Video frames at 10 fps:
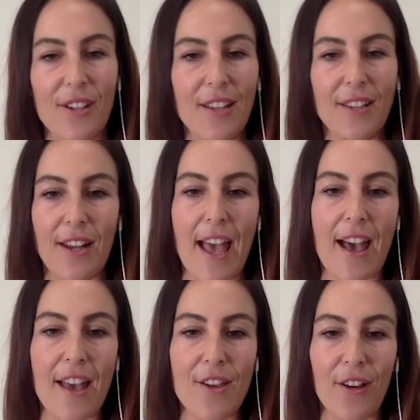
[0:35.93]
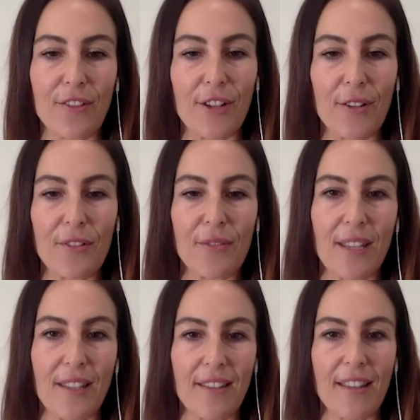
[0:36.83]
sort of how you got involved
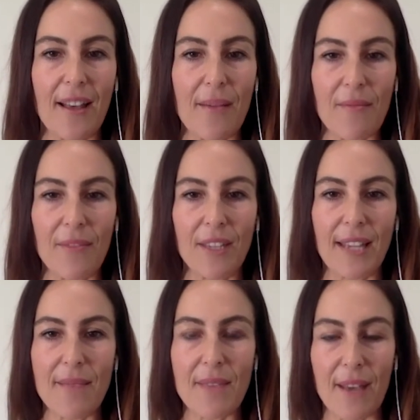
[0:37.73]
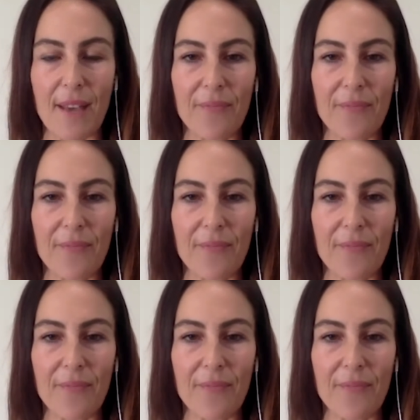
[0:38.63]
with um, the team there.